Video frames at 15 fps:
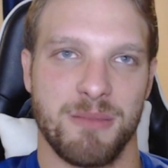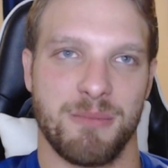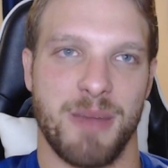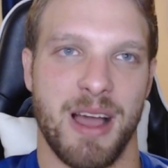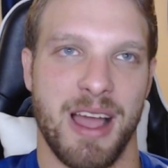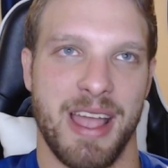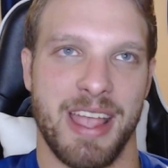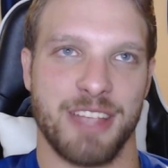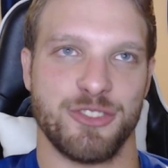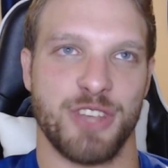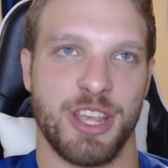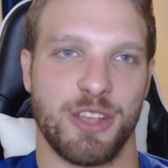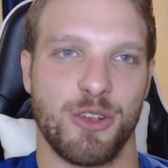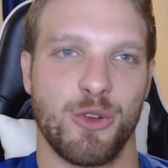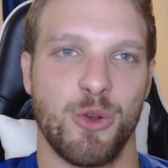by
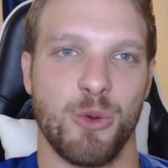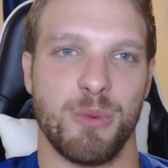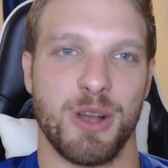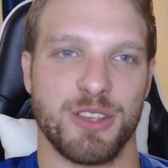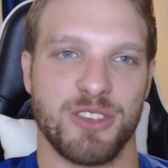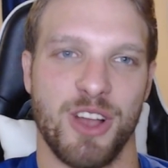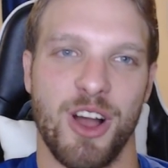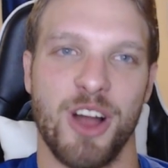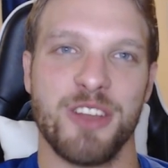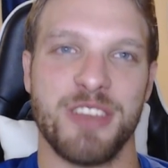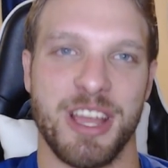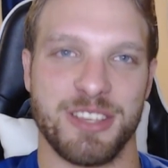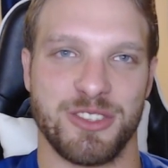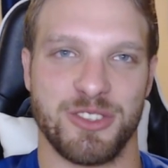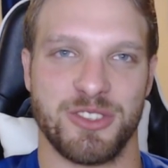Jake Kuba's
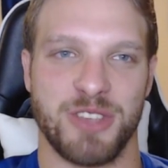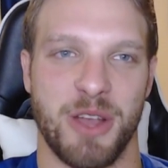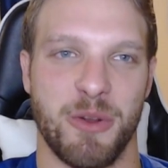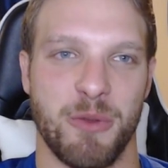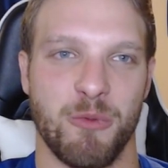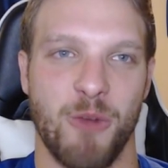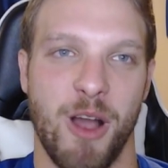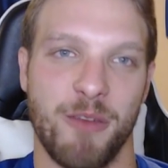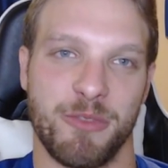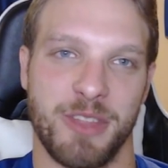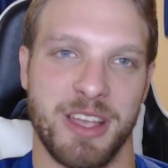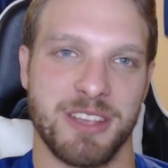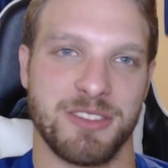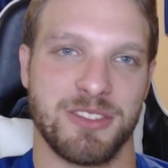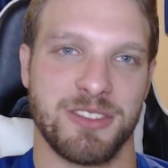unnecessary
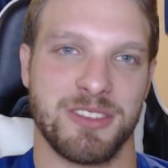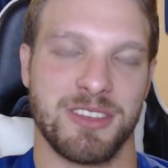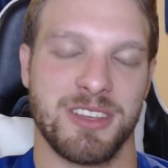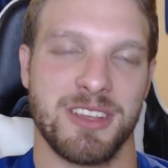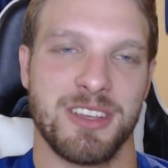roughness.